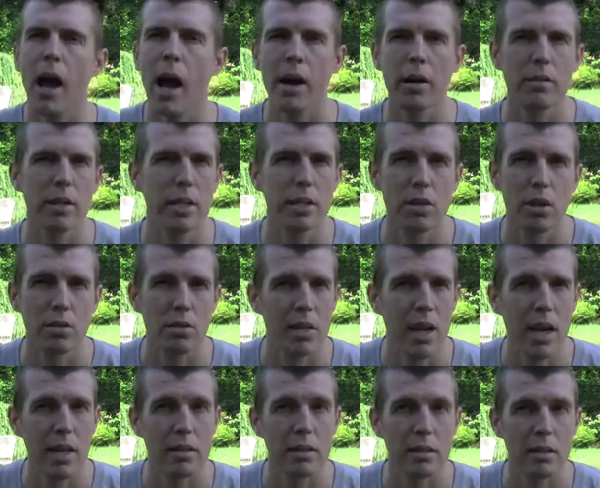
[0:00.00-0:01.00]
I don't need those
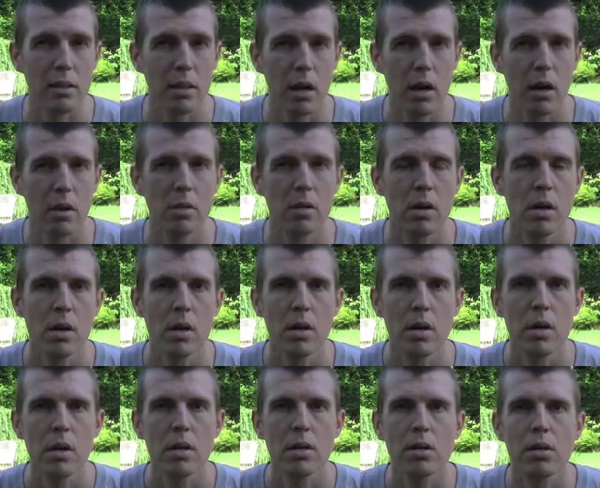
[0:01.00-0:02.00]
sites, you know.
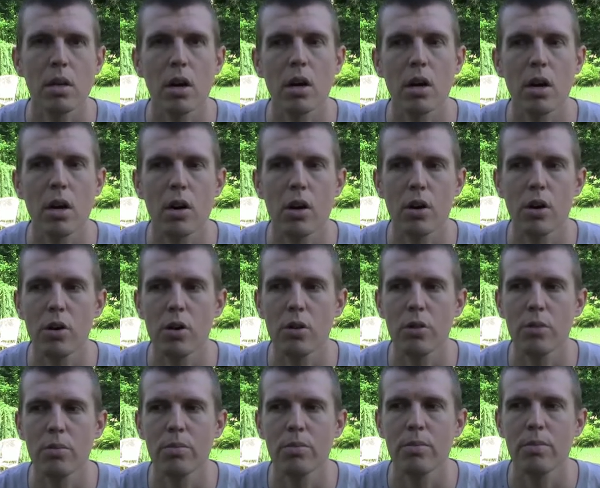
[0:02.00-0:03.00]

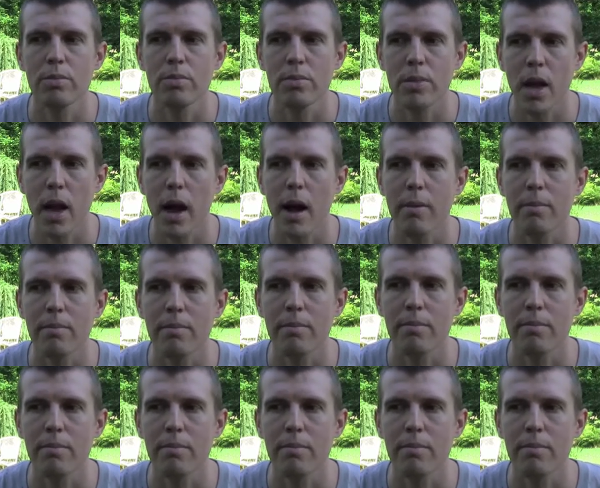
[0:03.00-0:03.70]
So yeah,